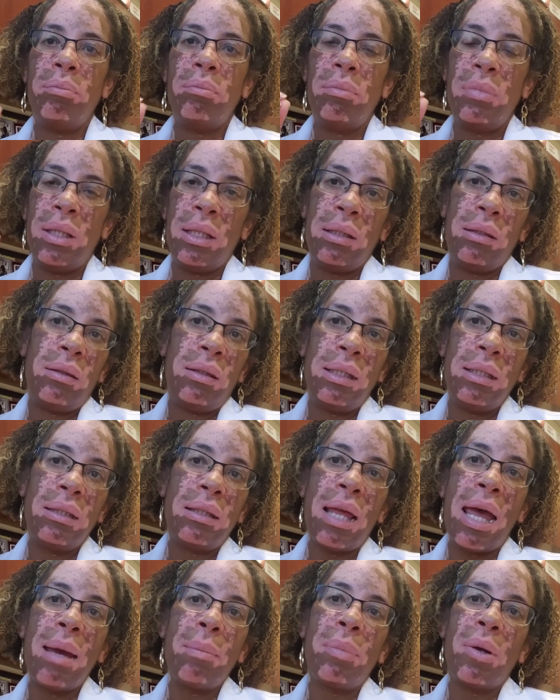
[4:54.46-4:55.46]
these
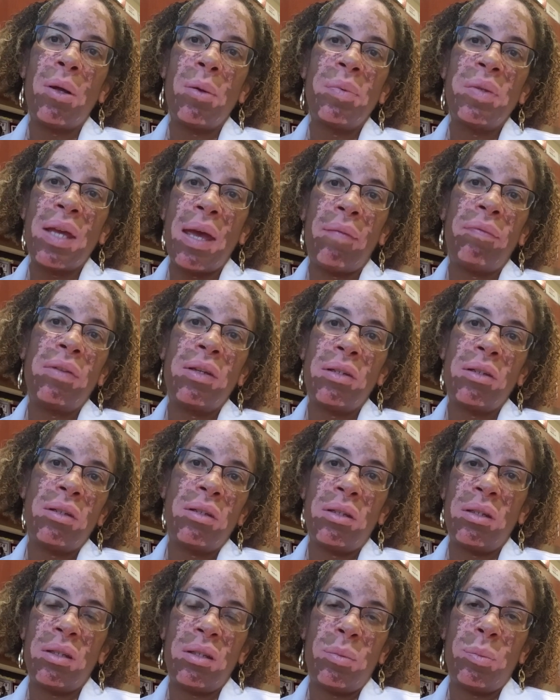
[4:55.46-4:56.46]
light bulbs have this
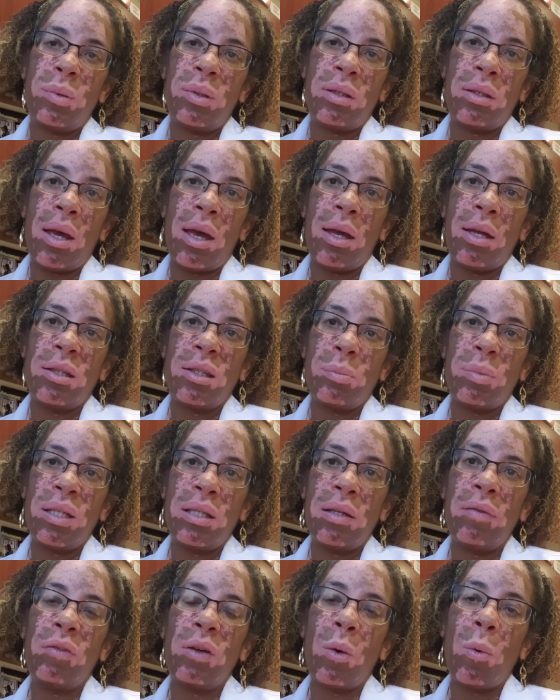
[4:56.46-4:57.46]
just
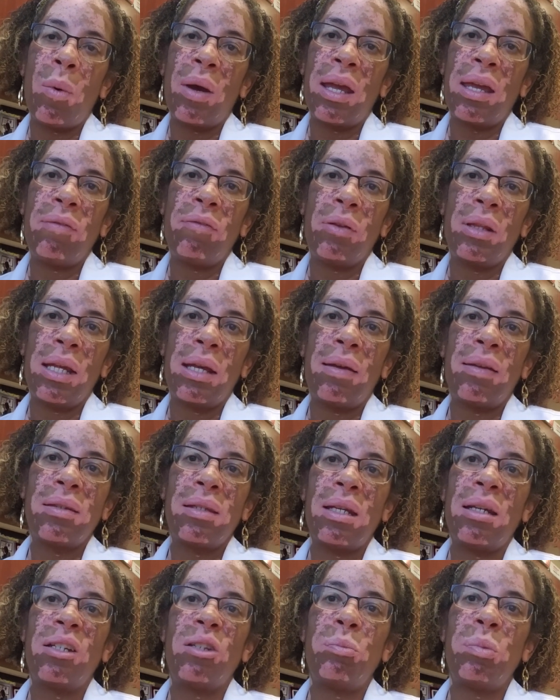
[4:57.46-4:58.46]
specific wavelengths,
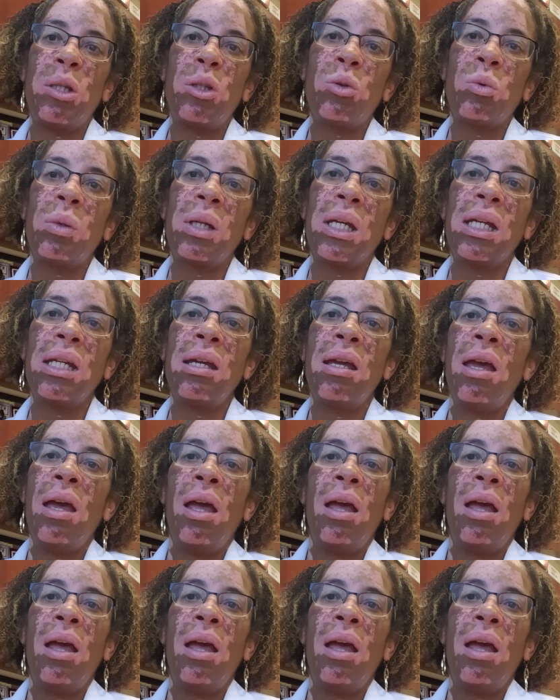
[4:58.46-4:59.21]
and it's between